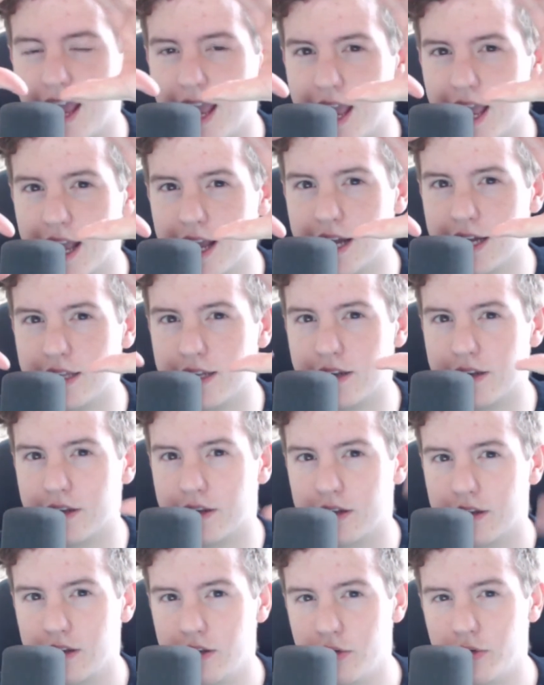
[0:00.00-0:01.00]

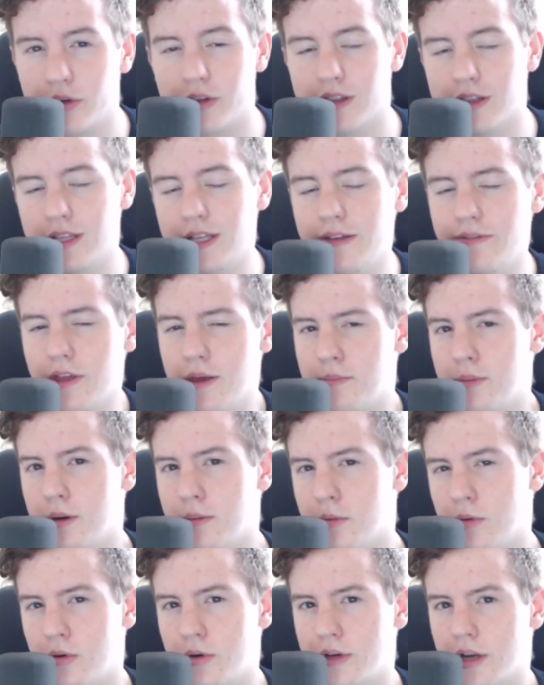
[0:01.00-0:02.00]
And you can leave that
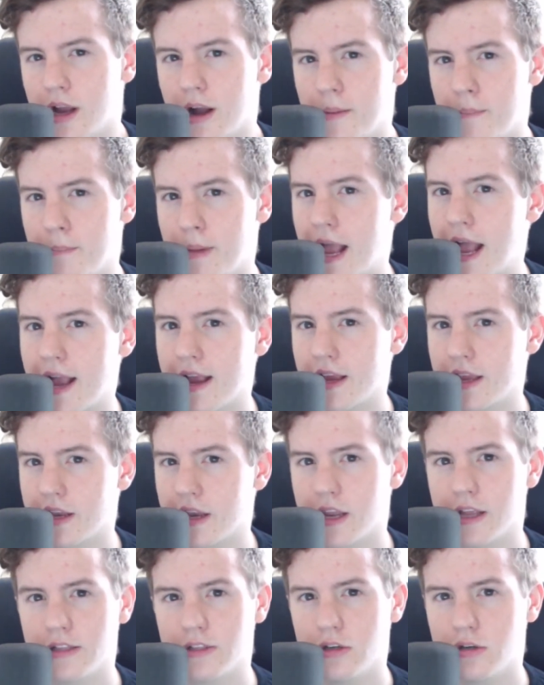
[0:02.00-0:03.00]
bubble and come back,
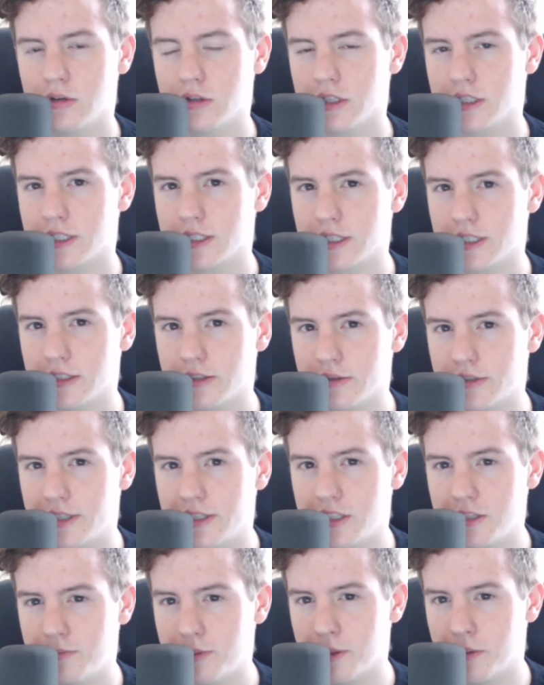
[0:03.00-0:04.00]
and it's all good because you
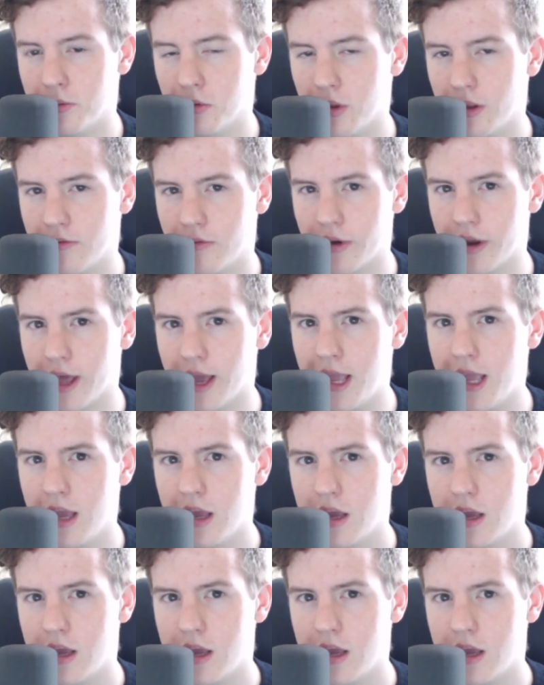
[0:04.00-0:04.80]
see these people every day.